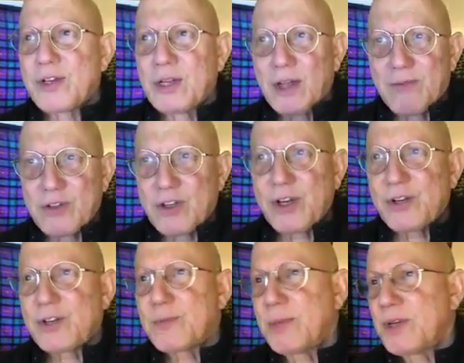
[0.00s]
He loves
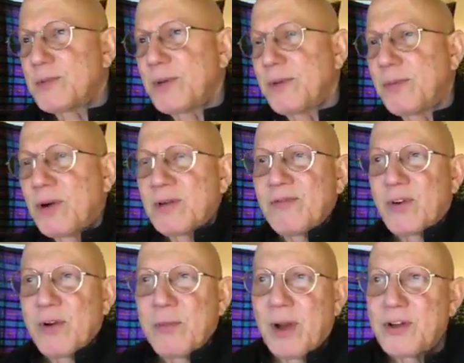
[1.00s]
Jesus, peace be upon him,
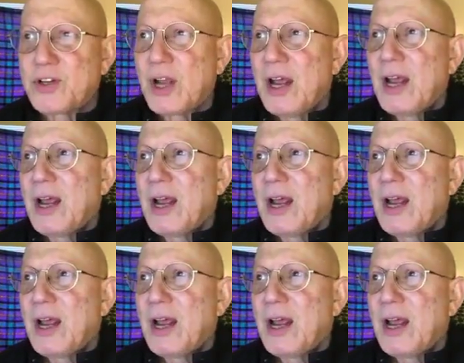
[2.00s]
very much.